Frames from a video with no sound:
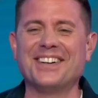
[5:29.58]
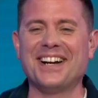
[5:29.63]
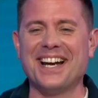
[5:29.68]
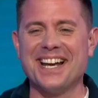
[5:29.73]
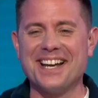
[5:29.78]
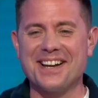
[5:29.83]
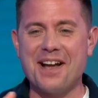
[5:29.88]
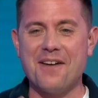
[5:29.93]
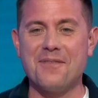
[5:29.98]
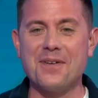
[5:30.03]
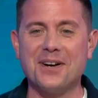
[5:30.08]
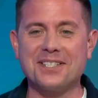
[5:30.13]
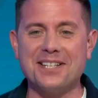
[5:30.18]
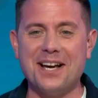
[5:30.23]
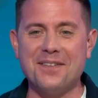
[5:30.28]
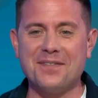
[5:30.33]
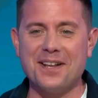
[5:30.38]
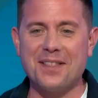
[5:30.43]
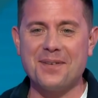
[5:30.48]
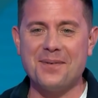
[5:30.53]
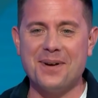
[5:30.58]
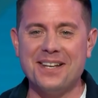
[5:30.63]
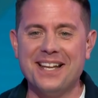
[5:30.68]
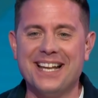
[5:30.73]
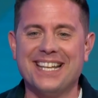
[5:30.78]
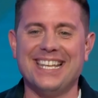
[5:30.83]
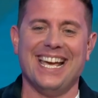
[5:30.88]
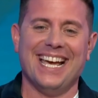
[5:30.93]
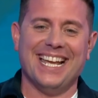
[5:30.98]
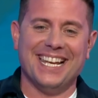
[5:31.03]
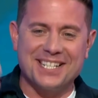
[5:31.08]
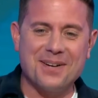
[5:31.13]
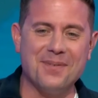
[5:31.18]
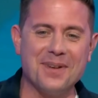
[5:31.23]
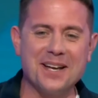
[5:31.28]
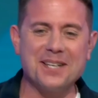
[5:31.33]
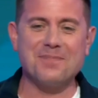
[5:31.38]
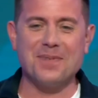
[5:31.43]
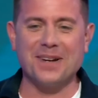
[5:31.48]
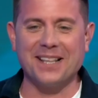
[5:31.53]
right, have we got time for another one? Yeah, let's come
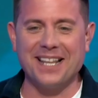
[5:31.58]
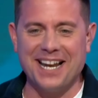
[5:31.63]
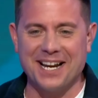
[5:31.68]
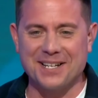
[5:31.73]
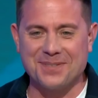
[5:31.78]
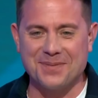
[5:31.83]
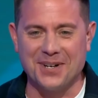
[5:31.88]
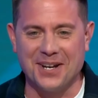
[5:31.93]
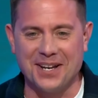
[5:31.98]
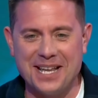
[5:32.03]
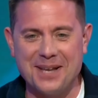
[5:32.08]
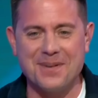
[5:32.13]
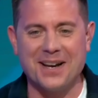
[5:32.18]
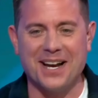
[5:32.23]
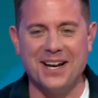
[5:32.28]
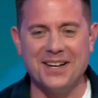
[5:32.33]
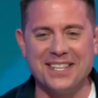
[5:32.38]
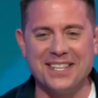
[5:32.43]
on, let's bring the next one on. Here we go,